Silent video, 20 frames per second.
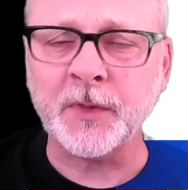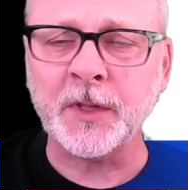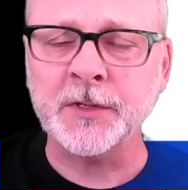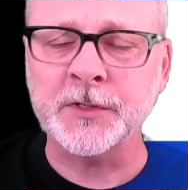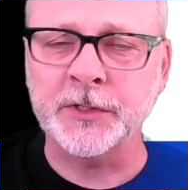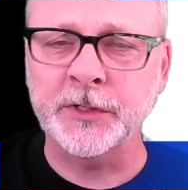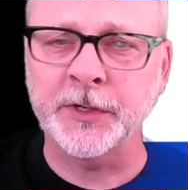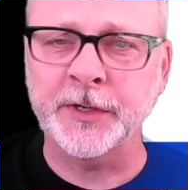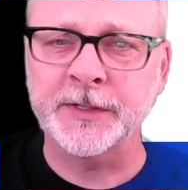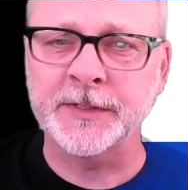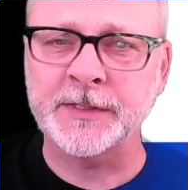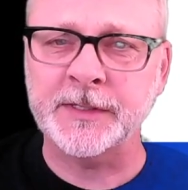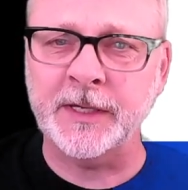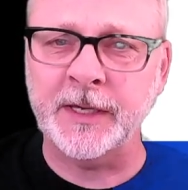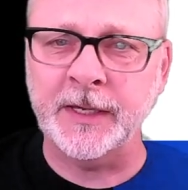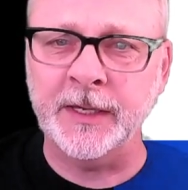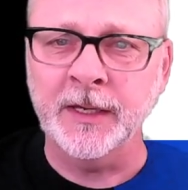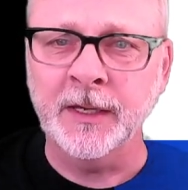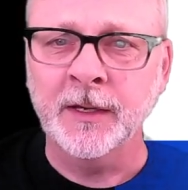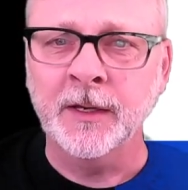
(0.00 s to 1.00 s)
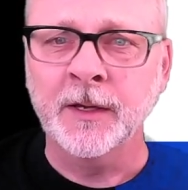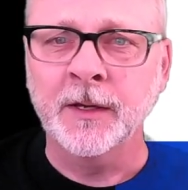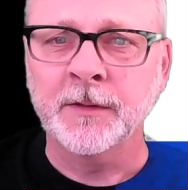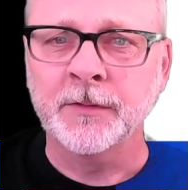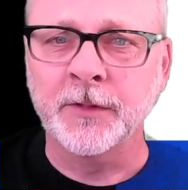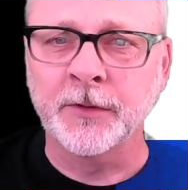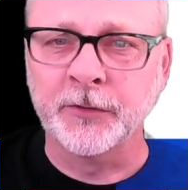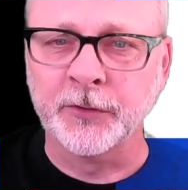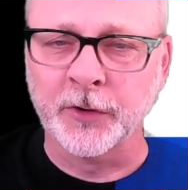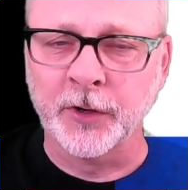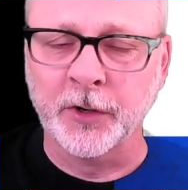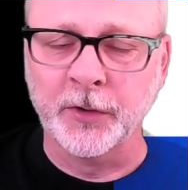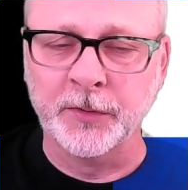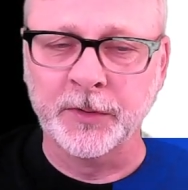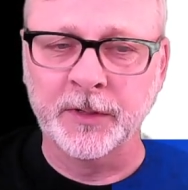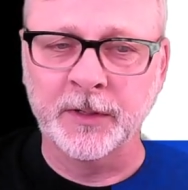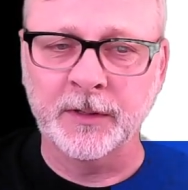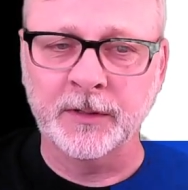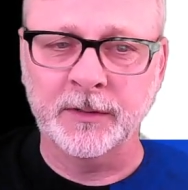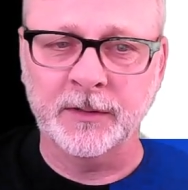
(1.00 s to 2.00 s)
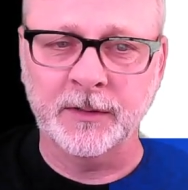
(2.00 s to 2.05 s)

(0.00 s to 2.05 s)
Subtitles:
So you can see the drone